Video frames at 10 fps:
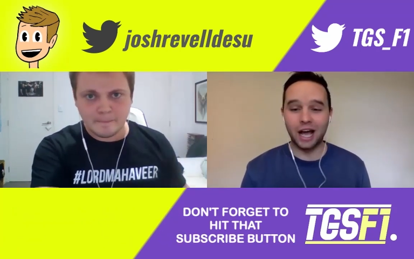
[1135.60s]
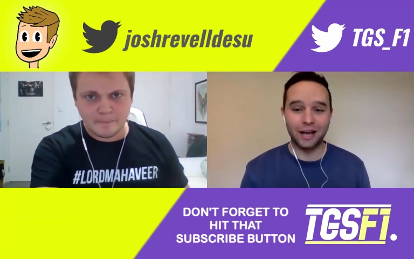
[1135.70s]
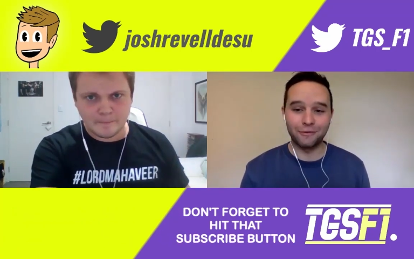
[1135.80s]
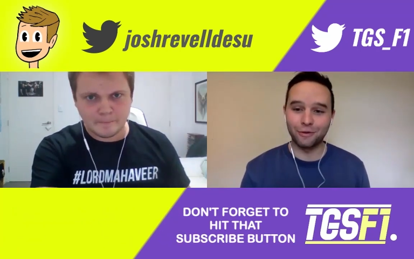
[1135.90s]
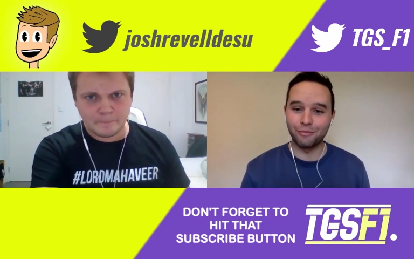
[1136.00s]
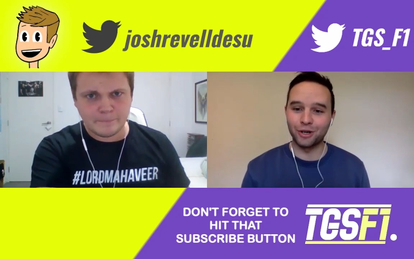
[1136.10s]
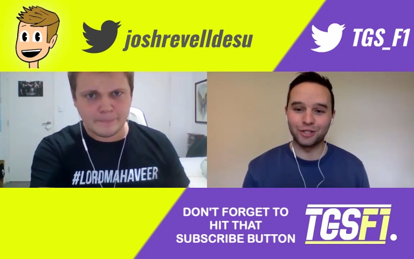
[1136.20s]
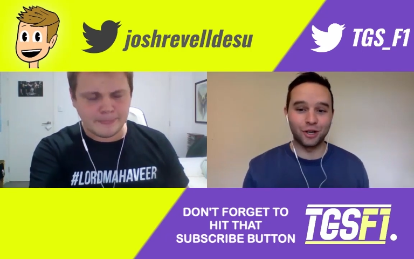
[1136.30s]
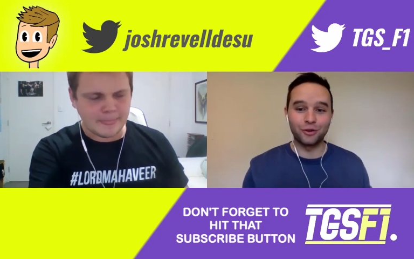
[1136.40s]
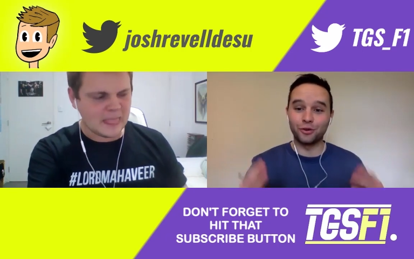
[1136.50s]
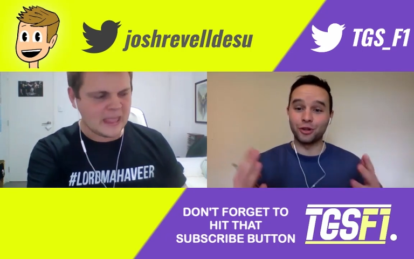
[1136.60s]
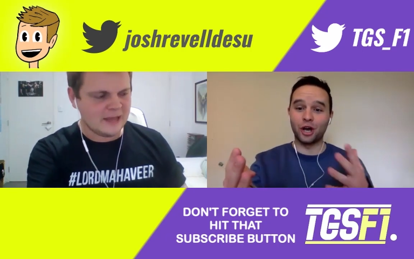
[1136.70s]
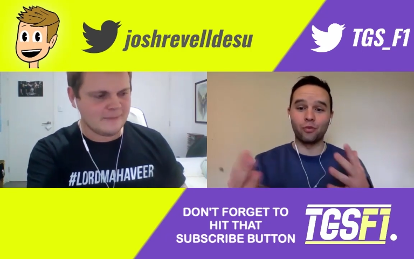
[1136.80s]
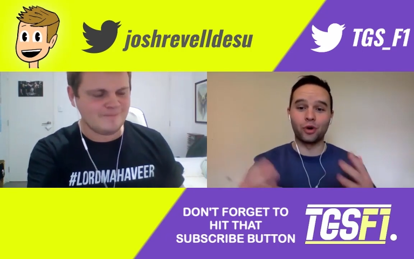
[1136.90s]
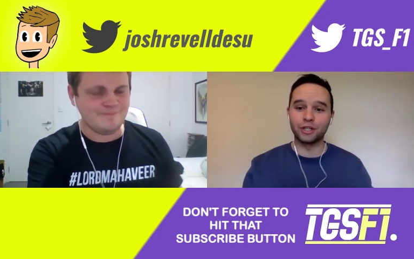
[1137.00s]
Speaker 1: I had from my side or that I
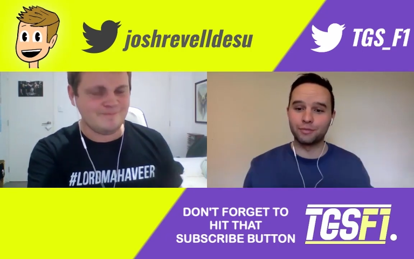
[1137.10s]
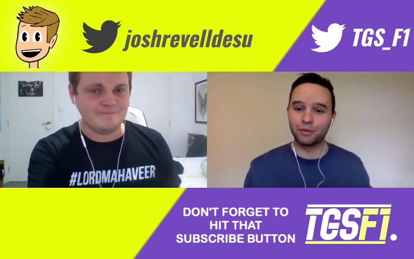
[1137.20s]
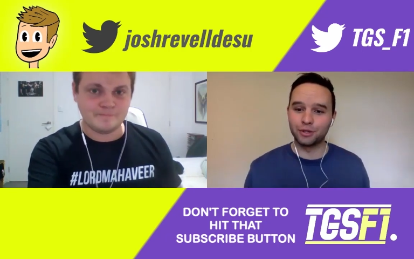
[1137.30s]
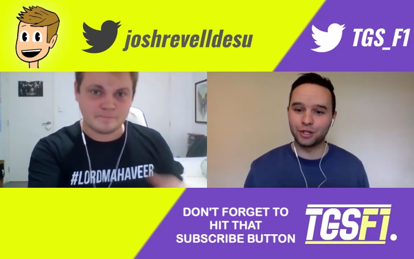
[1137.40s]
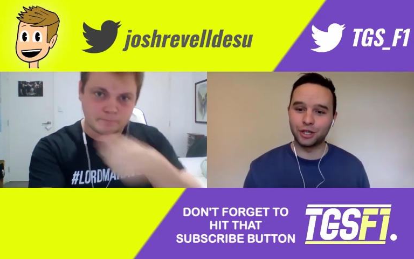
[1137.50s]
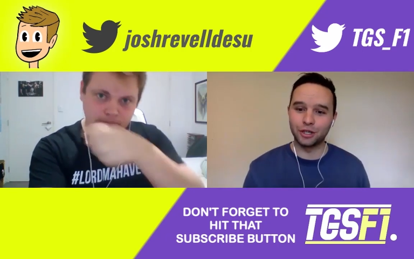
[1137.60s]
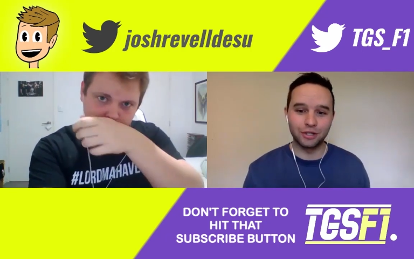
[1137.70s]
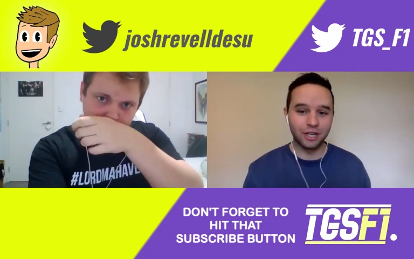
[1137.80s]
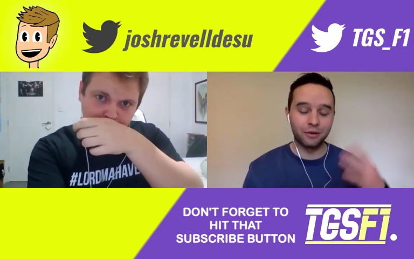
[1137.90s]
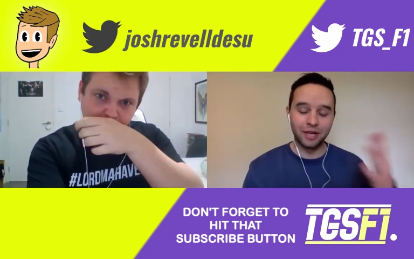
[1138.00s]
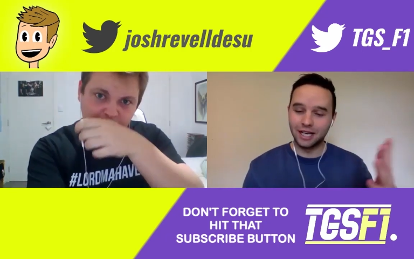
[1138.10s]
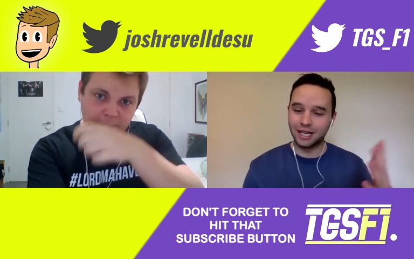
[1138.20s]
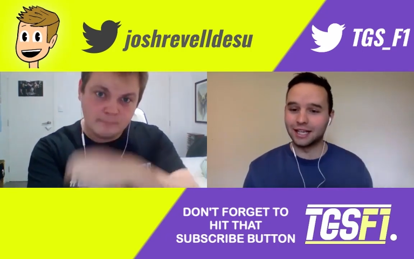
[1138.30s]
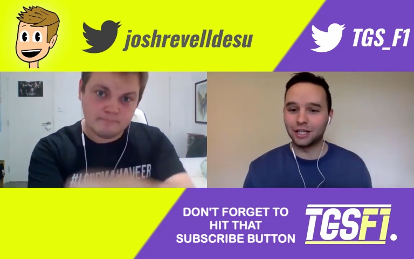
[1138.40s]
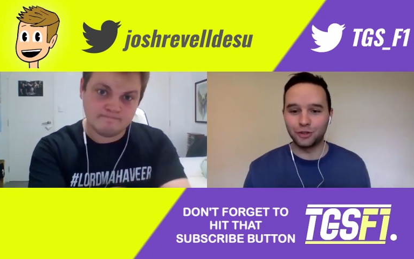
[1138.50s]
wanted to put to you. So
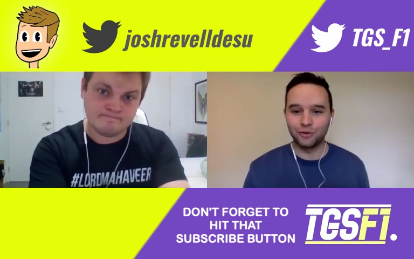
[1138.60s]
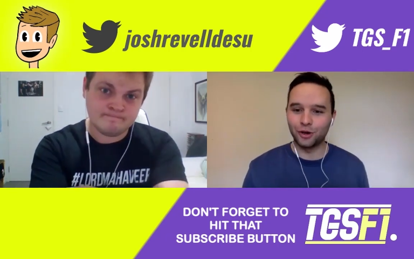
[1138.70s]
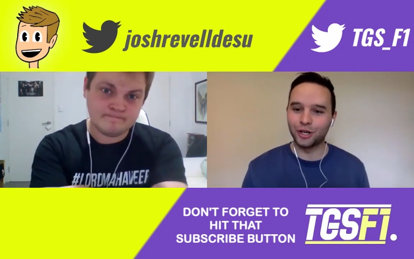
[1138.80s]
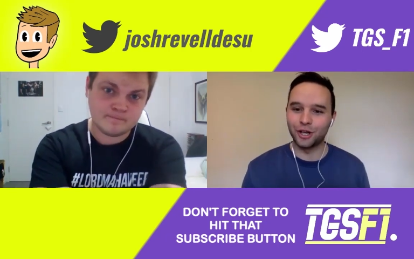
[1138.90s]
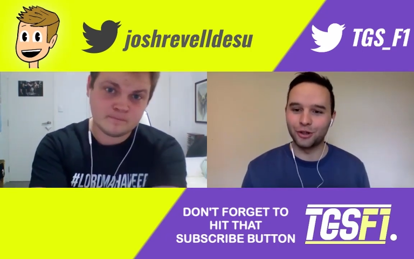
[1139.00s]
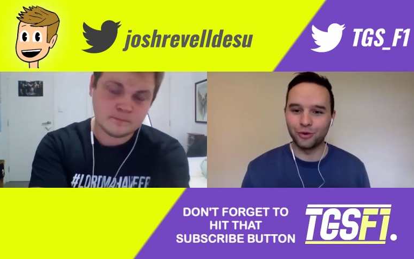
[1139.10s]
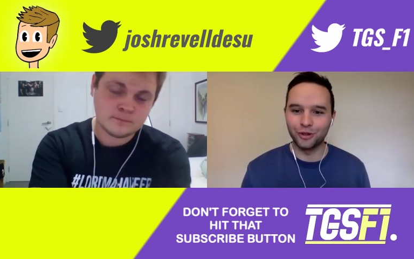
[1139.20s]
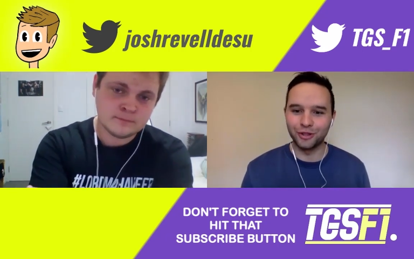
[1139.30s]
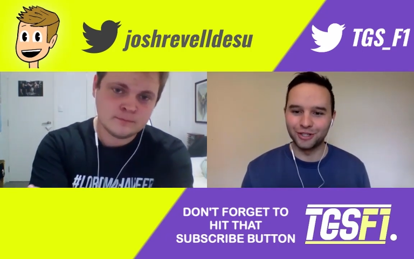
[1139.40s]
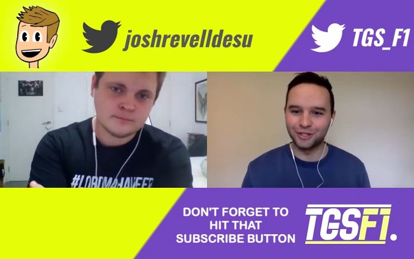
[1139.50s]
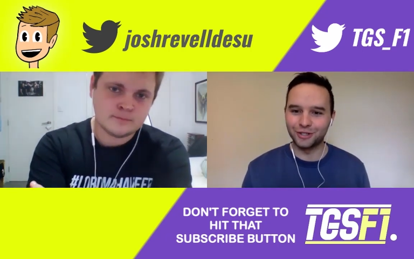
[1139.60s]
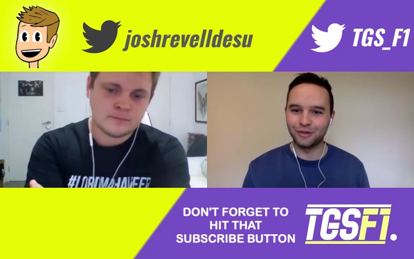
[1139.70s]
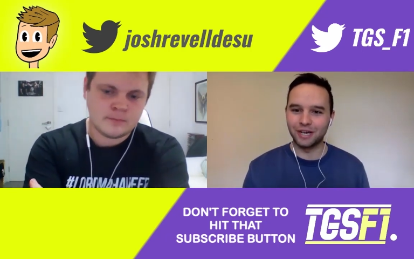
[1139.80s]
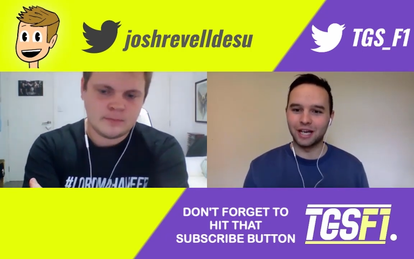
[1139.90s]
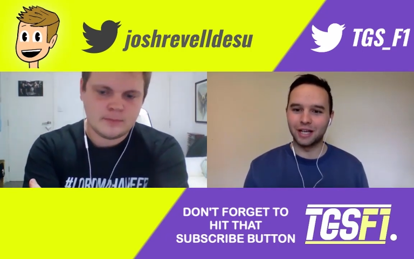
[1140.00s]
unless you've got another one that you
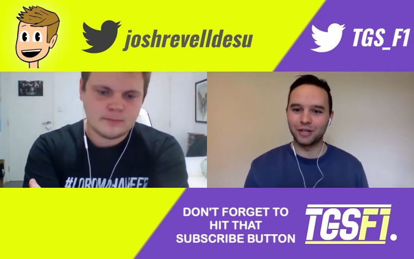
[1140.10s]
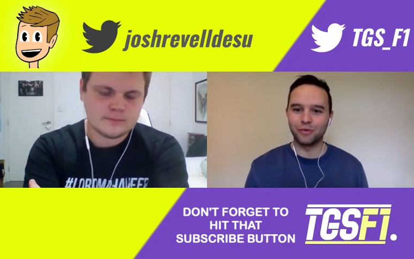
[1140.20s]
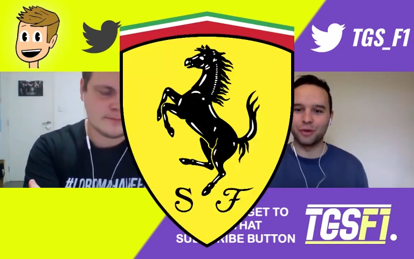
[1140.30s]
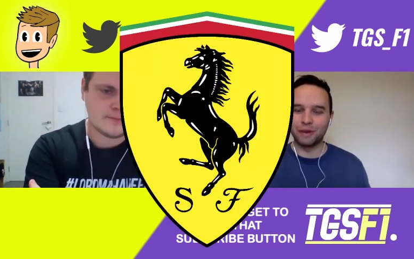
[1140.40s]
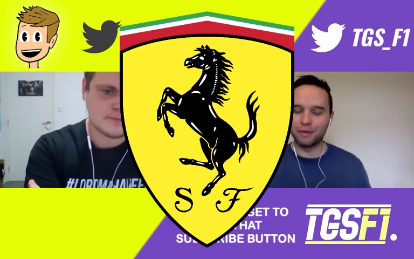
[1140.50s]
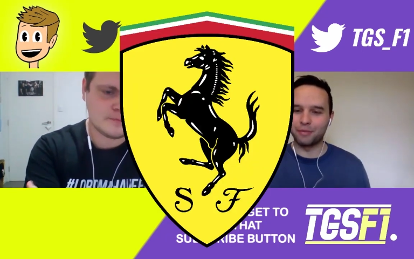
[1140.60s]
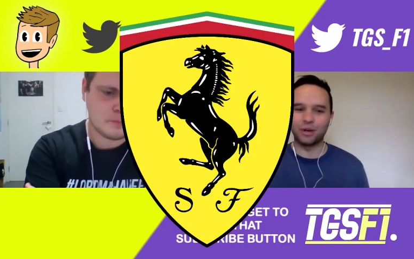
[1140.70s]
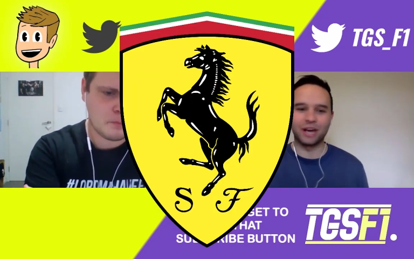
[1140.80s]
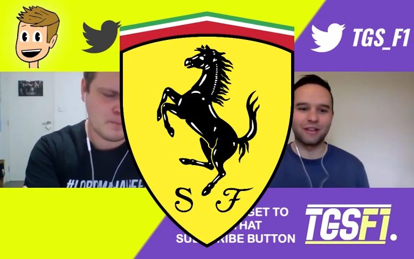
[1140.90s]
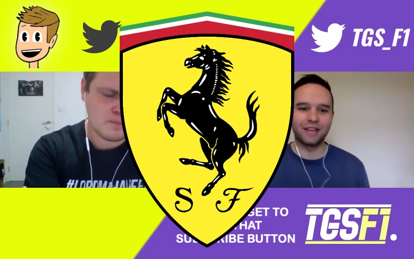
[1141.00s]
uh, you want to maybe put out